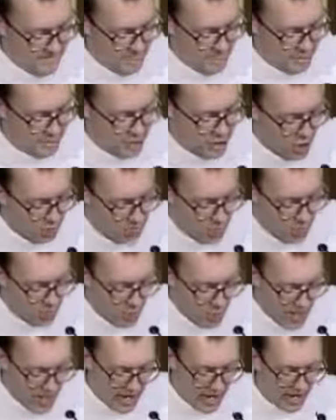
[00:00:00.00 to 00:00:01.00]
Show me the
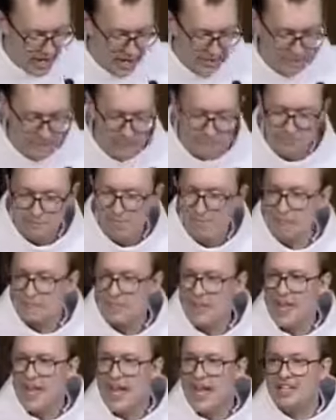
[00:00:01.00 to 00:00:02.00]
way
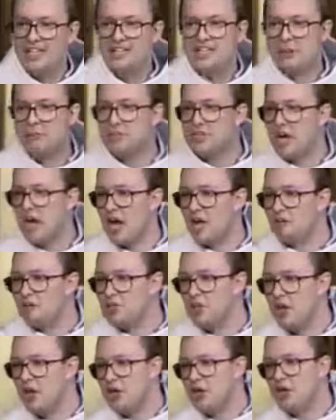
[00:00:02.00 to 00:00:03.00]
and
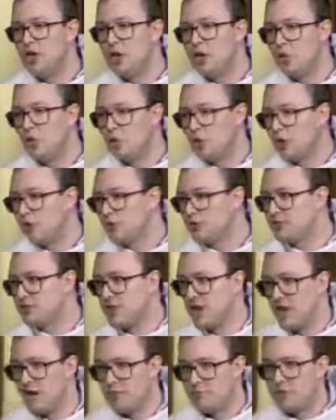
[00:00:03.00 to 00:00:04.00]
sometimes no words
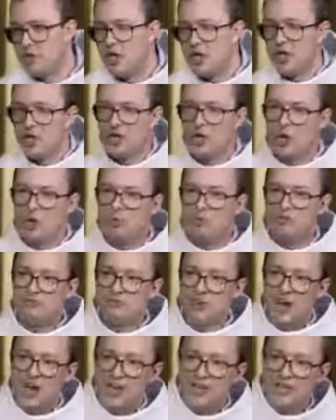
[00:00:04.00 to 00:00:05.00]
come, and all we
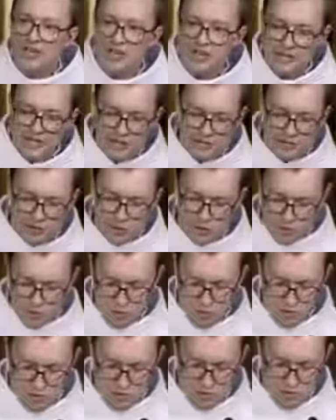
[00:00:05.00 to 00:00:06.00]
find is a door.